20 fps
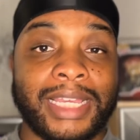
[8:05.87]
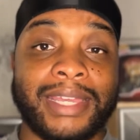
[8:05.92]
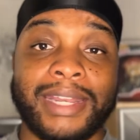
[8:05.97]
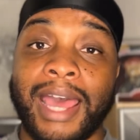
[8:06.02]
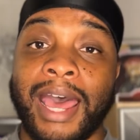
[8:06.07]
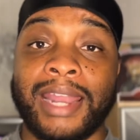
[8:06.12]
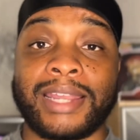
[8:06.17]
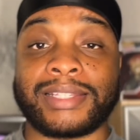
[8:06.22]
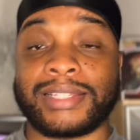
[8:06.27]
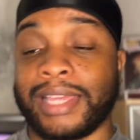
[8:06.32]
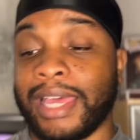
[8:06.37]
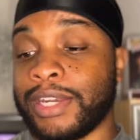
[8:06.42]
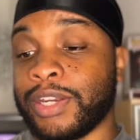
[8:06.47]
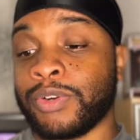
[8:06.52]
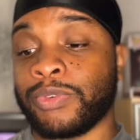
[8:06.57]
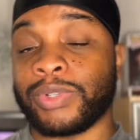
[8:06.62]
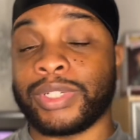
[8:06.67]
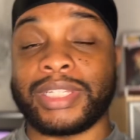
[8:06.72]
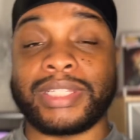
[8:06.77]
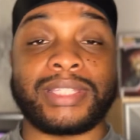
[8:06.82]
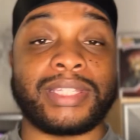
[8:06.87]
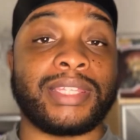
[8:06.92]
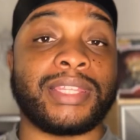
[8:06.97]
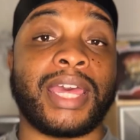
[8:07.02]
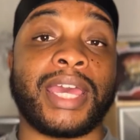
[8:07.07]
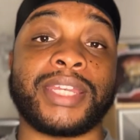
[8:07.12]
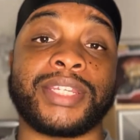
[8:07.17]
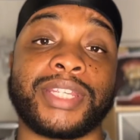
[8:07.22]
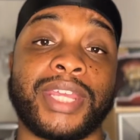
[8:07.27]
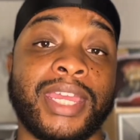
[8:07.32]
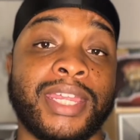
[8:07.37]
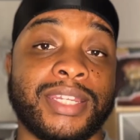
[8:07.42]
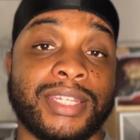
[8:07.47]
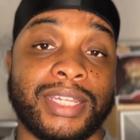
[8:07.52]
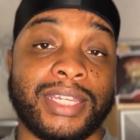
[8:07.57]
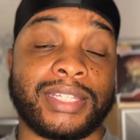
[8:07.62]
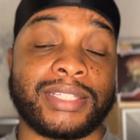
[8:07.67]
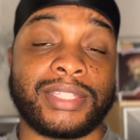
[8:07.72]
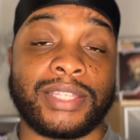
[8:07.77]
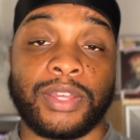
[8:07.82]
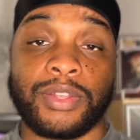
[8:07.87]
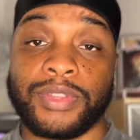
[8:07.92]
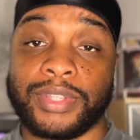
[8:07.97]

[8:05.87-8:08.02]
And honestly, I don't really see that changing until